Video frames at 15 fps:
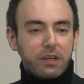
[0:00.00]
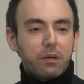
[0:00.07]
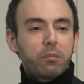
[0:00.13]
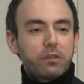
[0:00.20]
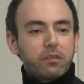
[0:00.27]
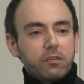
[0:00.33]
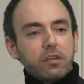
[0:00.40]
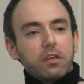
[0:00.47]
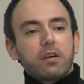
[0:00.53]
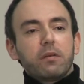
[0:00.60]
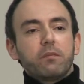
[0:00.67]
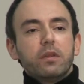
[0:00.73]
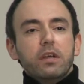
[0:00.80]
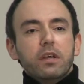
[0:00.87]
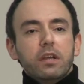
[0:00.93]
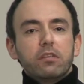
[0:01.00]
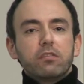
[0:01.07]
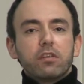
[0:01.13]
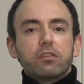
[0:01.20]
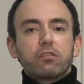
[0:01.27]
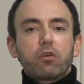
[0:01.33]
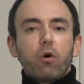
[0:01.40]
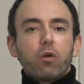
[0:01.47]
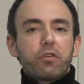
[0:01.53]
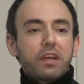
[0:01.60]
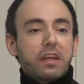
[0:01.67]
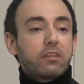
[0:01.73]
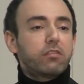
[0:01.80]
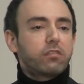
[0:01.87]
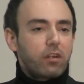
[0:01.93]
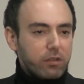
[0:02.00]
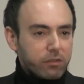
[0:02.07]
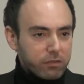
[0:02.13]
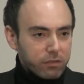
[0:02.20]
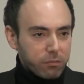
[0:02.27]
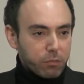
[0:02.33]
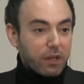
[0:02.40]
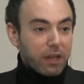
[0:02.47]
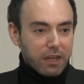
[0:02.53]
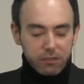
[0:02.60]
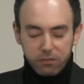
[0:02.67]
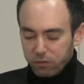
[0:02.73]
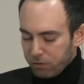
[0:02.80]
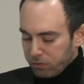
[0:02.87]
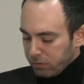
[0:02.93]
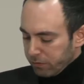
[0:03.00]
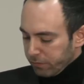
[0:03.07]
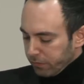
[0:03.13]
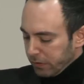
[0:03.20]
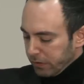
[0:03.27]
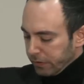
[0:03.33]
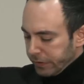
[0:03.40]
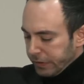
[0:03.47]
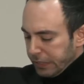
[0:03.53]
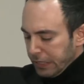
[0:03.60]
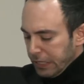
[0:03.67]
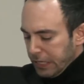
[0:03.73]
there, but it's called the insult, Beleidigung. Yeah.